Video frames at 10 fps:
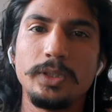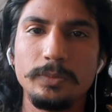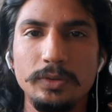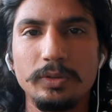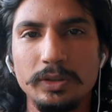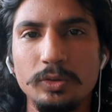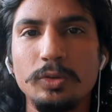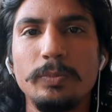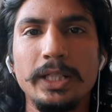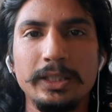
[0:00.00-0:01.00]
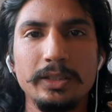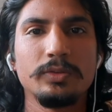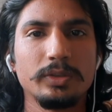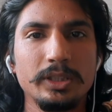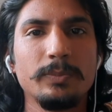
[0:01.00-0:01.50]
you can go back and
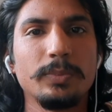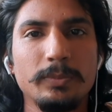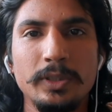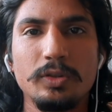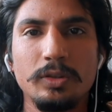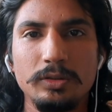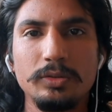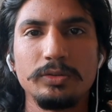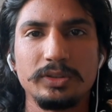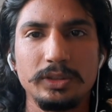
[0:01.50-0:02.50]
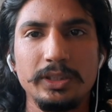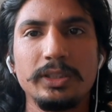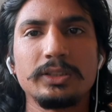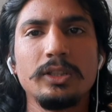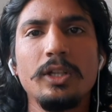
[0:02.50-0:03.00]
you can implement all those
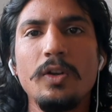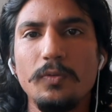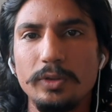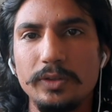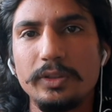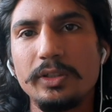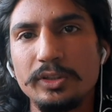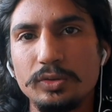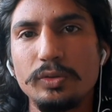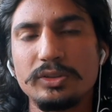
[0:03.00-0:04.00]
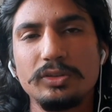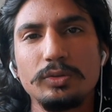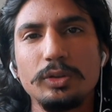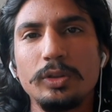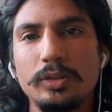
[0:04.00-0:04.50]
things, whatever the resources
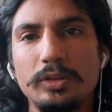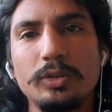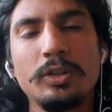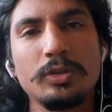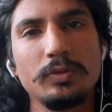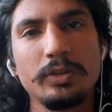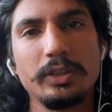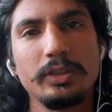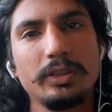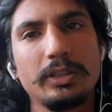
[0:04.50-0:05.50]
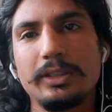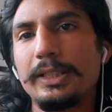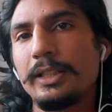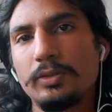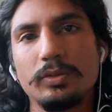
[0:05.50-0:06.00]
you got over here, and
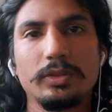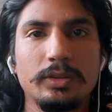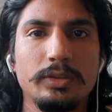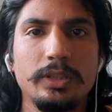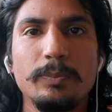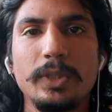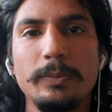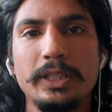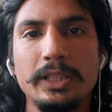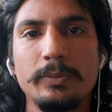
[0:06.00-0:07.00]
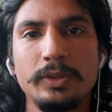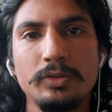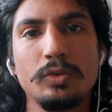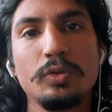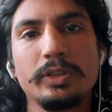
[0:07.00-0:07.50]
then you can implement them in
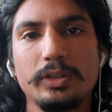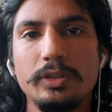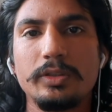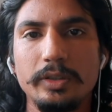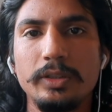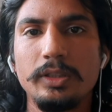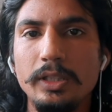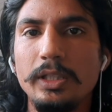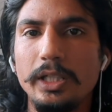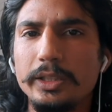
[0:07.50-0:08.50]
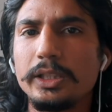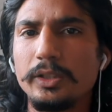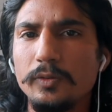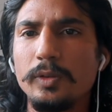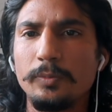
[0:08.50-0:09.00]
your own country. I think
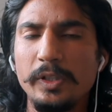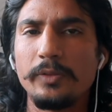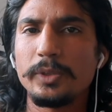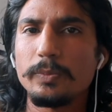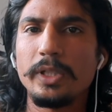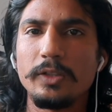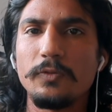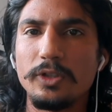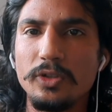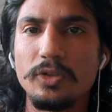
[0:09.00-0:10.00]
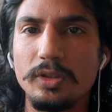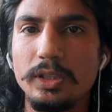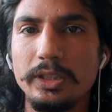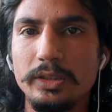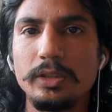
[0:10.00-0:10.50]
it will be very much
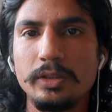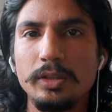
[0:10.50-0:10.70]
beneficial and career